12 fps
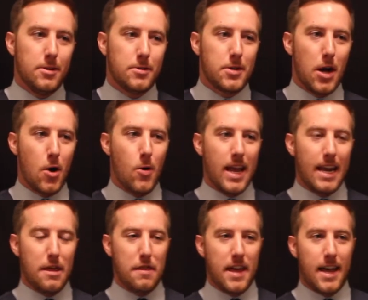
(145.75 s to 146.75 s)
So
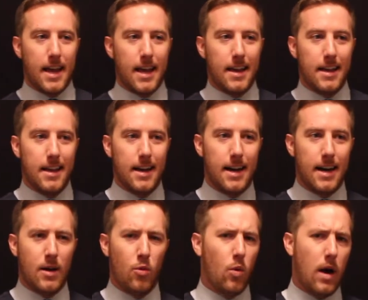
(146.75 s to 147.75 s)
anything,
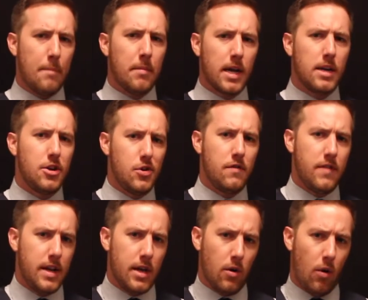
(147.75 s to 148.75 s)
and I'm going to do a
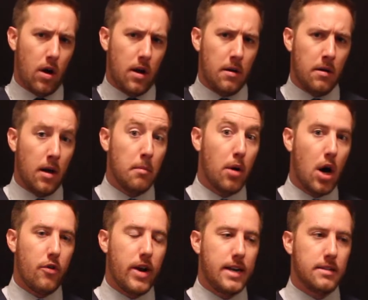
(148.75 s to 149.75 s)
video on
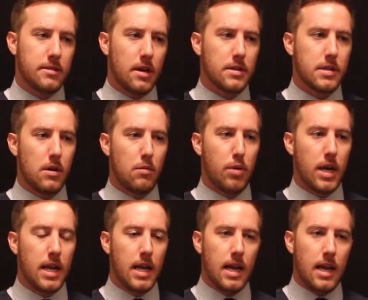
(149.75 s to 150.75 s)
bond ratings also,
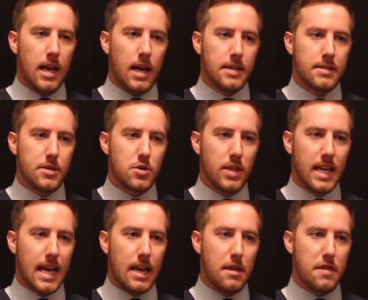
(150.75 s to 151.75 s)
but
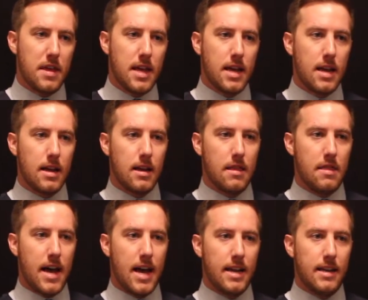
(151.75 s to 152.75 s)
essentially anything
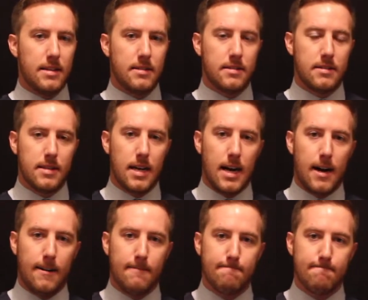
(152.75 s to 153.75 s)
that is
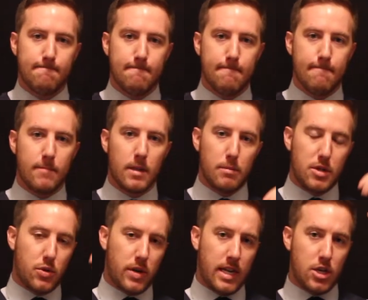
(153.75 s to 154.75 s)

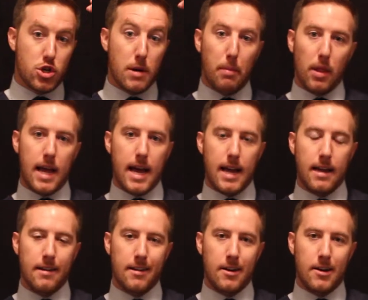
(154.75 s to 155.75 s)
between AAA